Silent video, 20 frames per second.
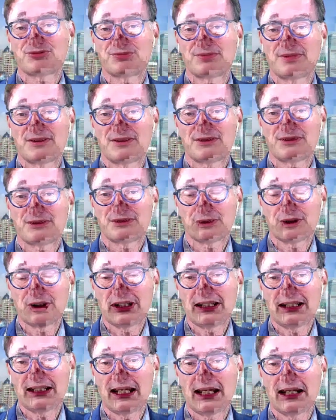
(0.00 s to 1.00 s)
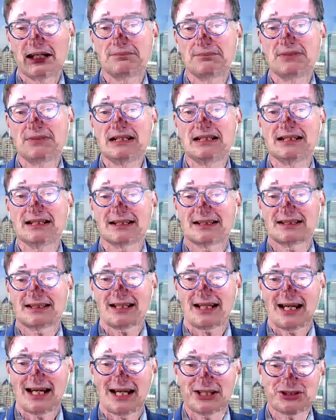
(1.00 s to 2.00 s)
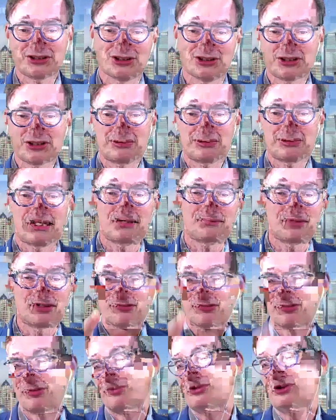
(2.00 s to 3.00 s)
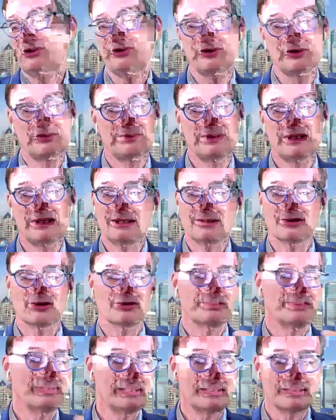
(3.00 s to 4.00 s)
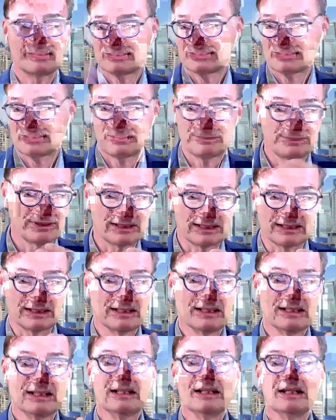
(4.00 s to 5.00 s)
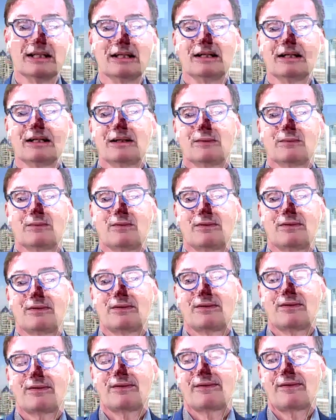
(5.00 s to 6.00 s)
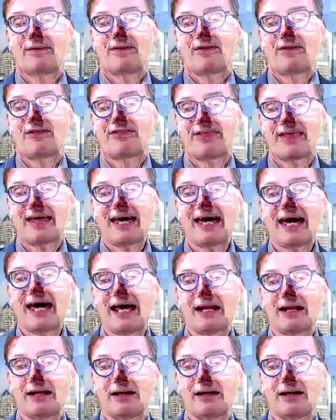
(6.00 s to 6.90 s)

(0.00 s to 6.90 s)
free and immediate cashless payment from you to me or me to somebody, that